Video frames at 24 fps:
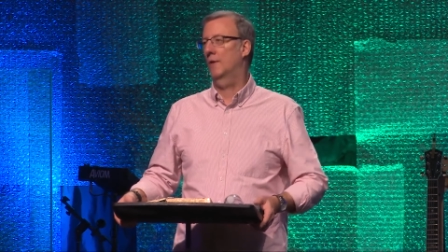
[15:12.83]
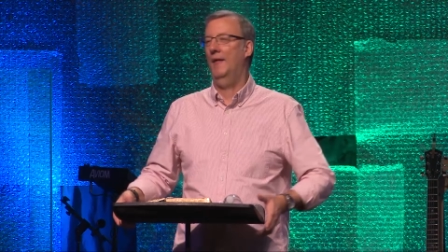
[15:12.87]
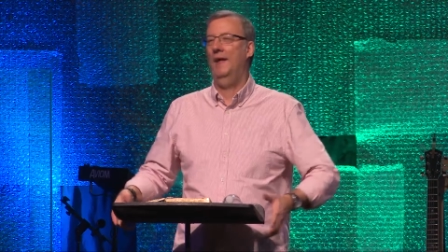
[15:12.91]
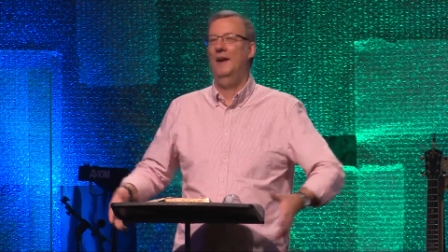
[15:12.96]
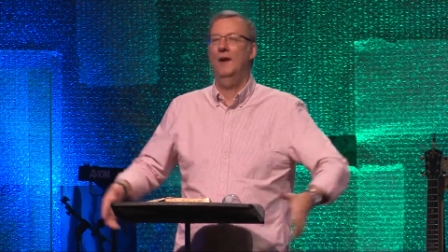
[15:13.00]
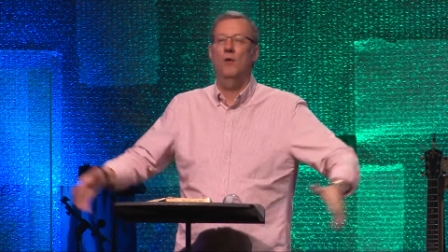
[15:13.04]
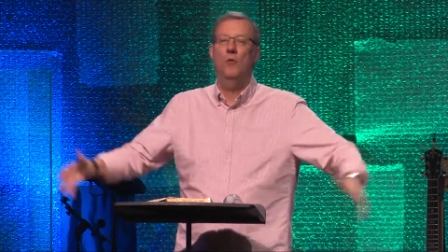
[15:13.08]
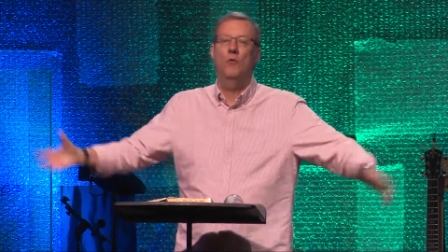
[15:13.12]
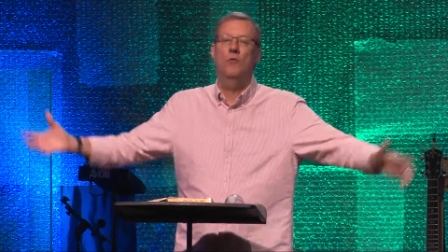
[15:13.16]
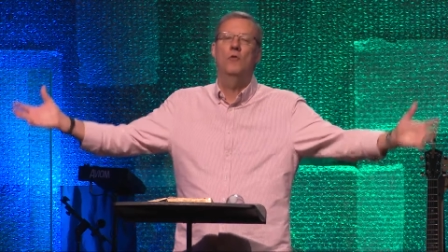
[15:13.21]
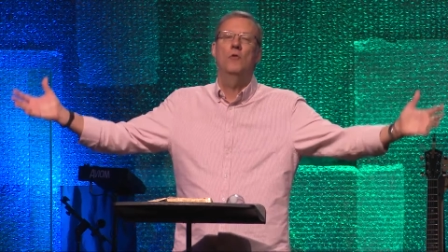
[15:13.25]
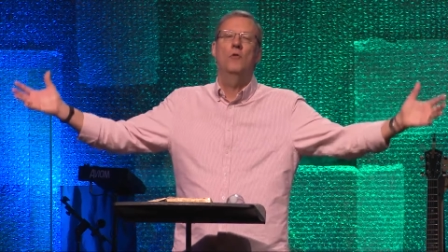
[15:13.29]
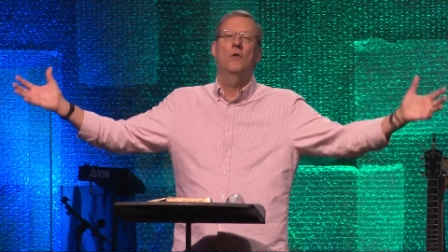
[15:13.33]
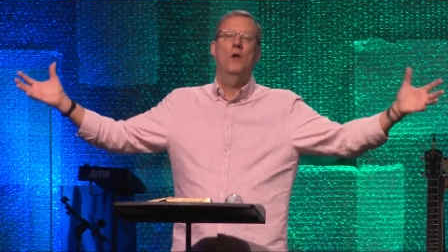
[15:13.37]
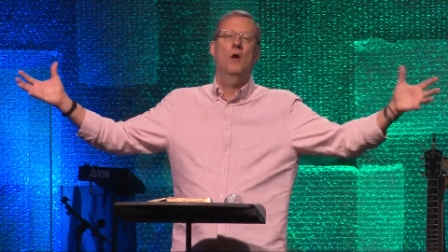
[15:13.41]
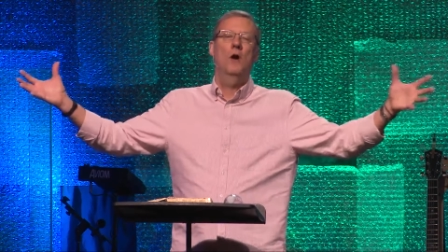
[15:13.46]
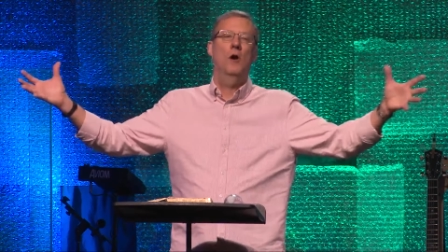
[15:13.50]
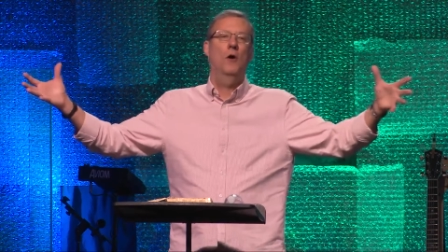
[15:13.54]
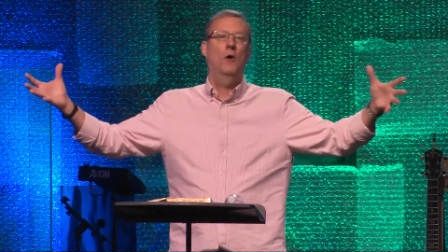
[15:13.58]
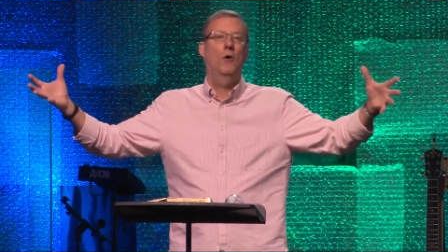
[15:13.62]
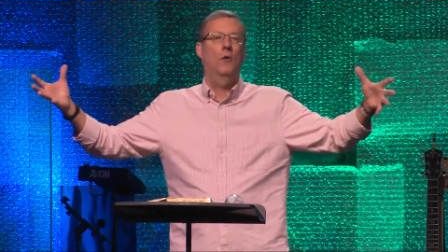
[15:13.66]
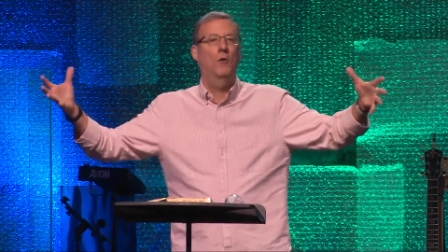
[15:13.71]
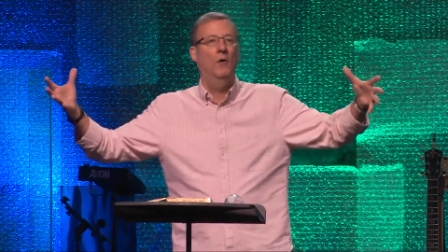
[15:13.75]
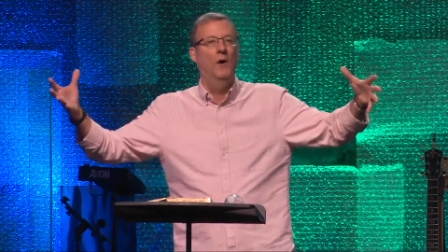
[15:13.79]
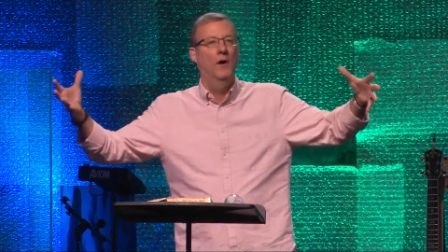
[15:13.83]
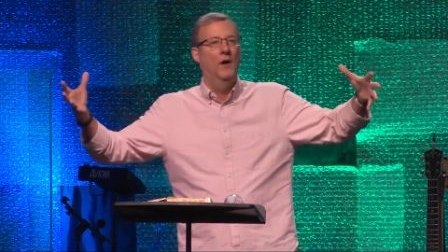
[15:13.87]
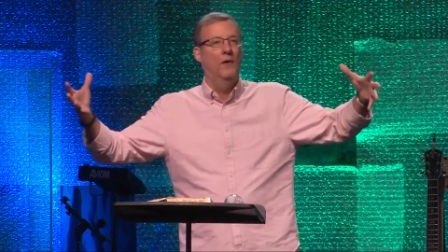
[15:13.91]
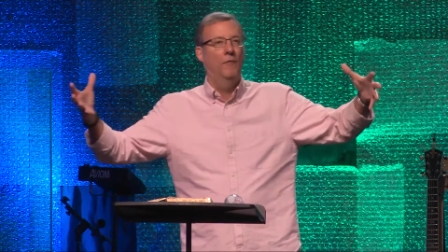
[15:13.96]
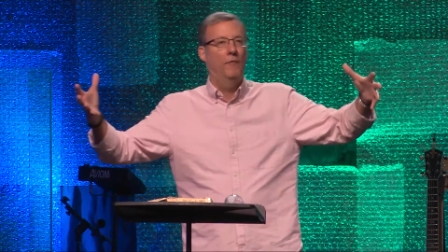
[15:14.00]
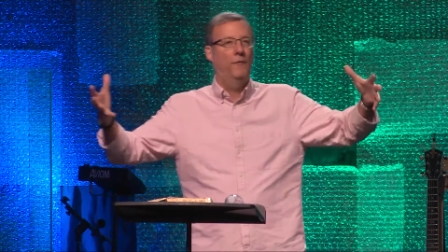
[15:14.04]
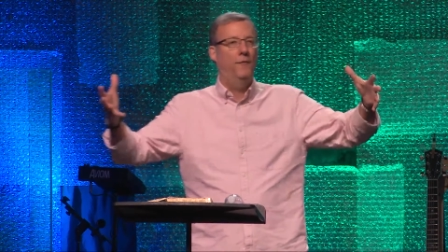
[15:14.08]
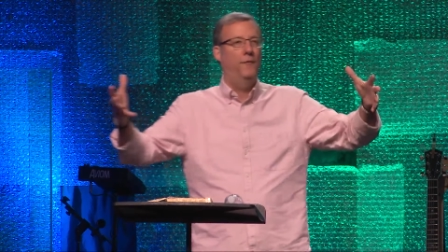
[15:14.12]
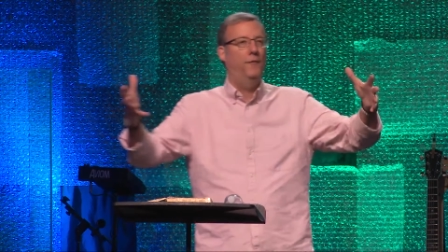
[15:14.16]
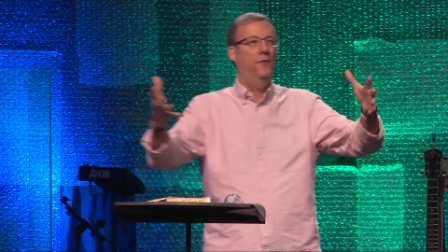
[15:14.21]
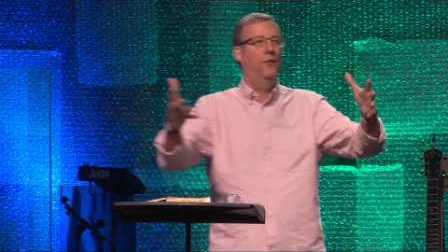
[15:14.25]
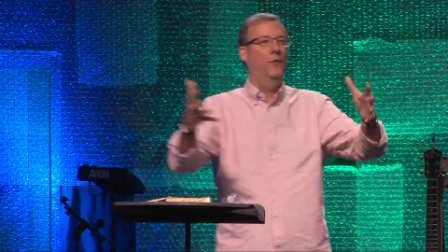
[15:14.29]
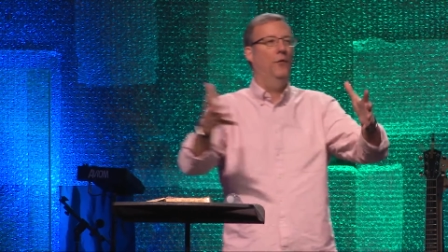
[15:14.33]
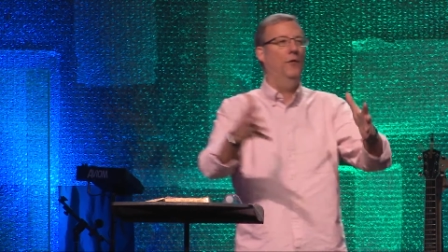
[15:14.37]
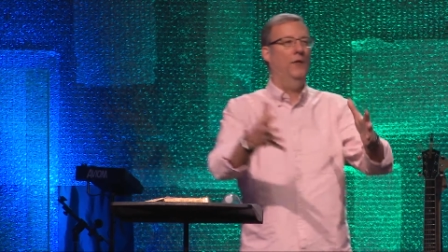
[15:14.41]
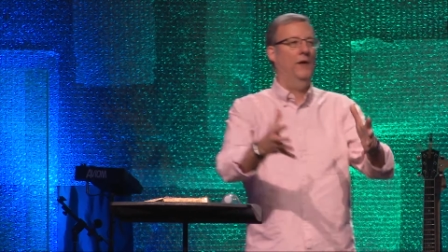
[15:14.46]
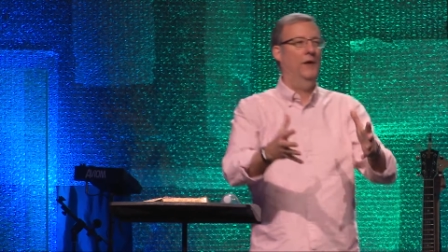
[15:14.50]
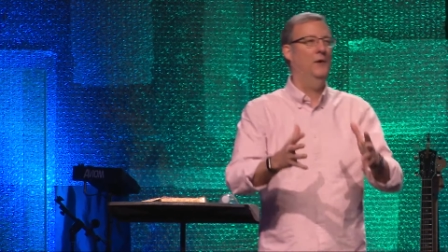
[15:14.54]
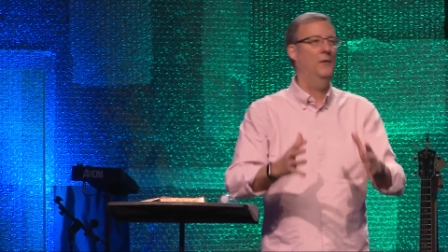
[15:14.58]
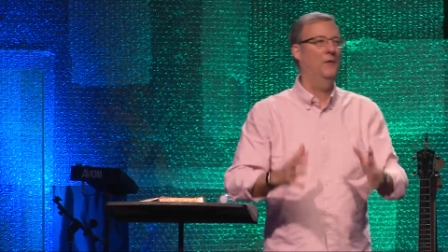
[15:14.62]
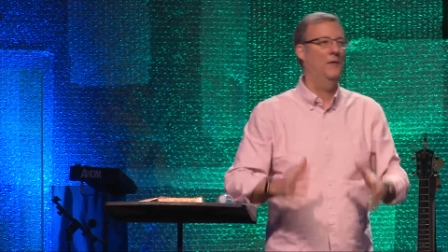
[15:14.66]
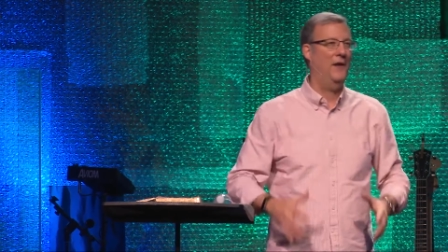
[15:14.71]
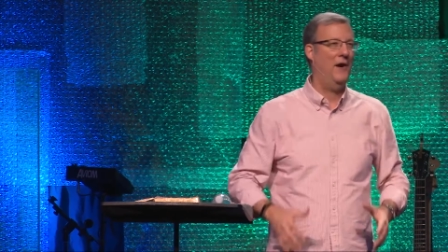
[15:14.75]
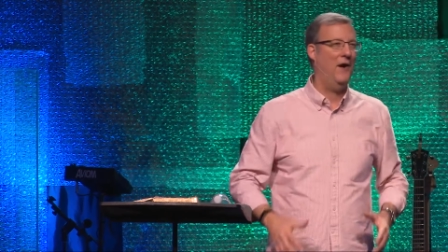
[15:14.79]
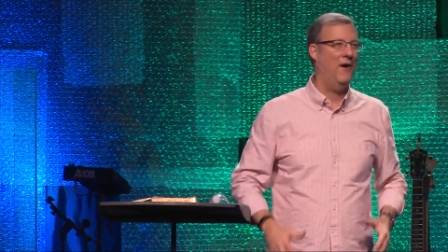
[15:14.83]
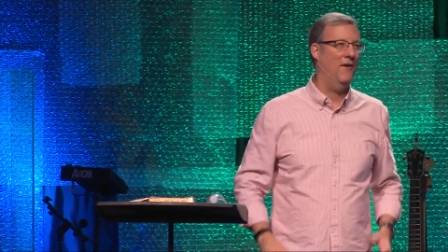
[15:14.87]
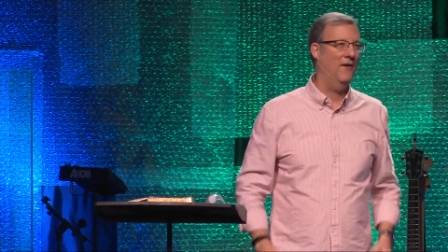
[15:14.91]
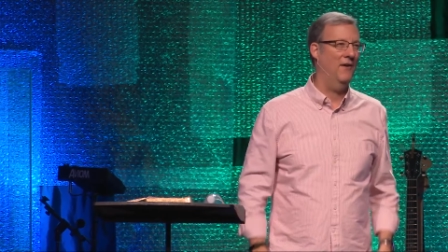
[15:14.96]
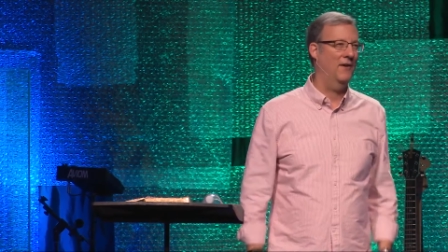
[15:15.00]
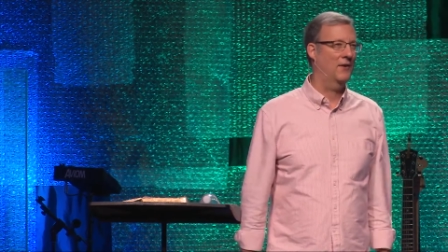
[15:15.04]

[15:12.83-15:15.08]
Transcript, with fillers: They don't know fully who they are